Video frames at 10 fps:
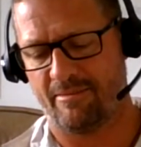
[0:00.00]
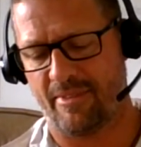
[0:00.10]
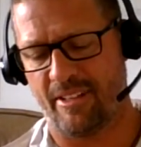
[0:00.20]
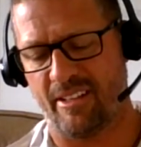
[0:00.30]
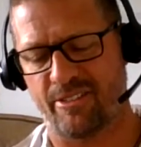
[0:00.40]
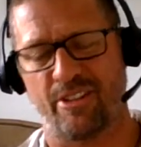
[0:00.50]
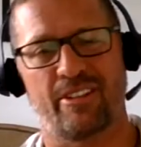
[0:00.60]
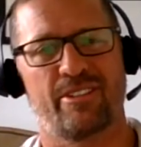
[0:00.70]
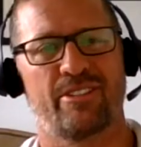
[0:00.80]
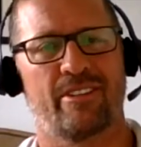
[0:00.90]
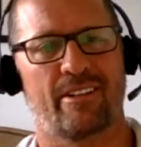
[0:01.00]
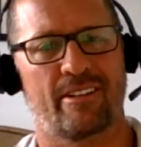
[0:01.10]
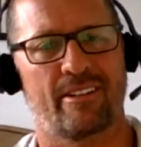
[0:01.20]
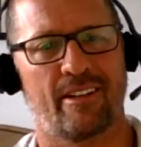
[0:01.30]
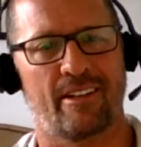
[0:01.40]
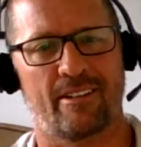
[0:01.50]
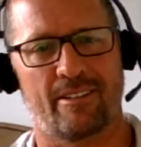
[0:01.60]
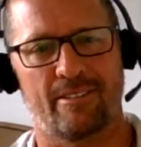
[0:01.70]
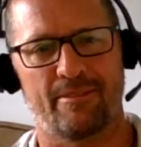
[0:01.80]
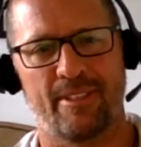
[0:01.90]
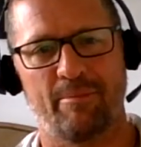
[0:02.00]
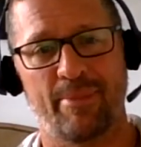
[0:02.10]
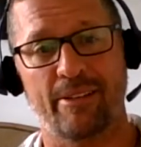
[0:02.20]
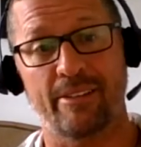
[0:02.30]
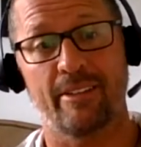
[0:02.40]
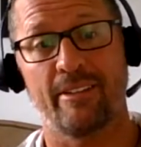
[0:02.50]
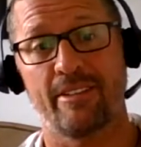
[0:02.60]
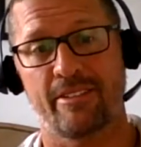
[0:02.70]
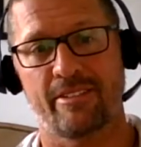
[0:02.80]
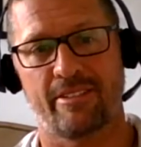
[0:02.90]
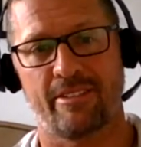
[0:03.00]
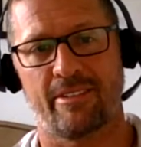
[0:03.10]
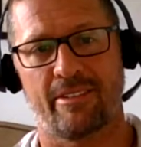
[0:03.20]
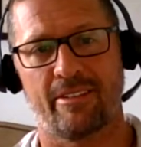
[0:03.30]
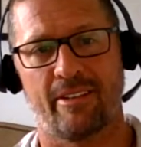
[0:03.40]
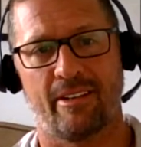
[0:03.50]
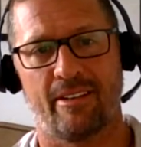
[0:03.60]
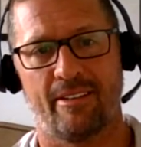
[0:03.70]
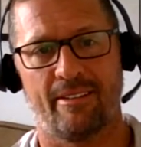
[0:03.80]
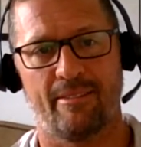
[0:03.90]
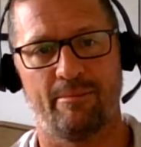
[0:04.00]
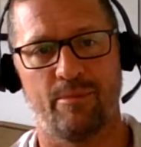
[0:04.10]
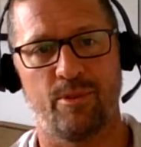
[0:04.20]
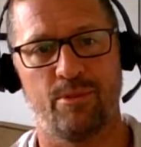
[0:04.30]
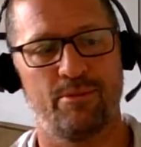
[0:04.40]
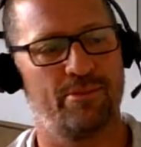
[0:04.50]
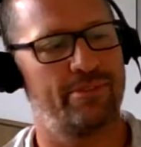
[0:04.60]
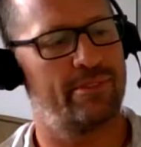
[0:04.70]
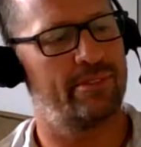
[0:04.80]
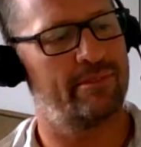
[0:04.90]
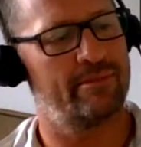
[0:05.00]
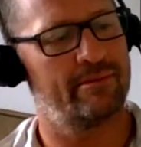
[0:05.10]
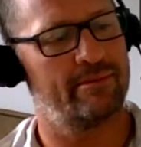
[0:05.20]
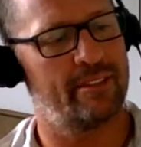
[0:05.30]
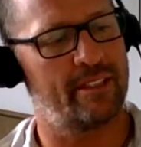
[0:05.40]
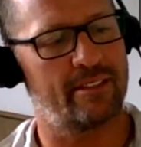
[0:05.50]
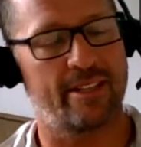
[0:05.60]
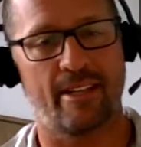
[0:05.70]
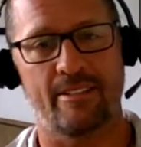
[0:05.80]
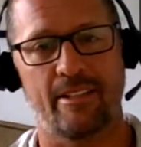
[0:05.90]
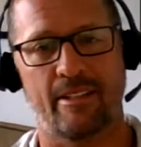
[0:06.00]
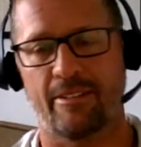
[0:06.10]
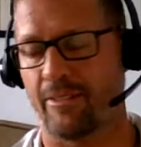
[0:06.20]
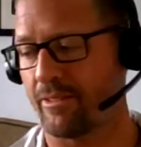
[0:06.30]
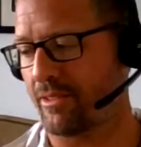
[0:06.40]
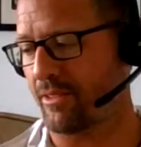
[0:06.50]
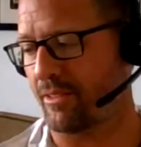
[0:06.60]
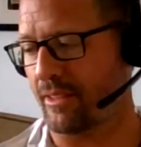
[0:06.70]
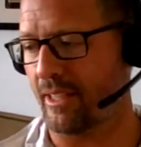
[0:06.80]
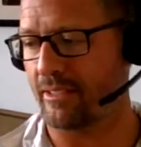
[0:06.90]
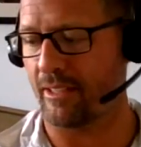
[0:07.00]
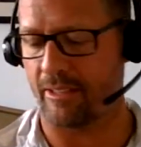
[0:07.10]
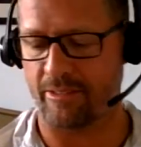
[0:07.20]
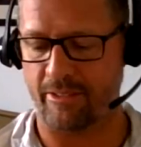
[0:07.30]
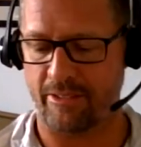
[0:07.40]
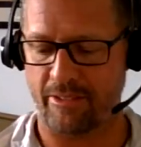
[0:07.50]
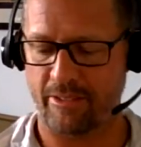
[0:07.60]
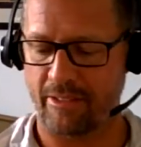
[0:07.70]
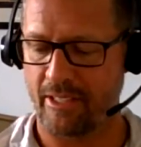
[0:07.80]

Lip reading: the introduction to our imperialist move in the late 1800s, early 1900s,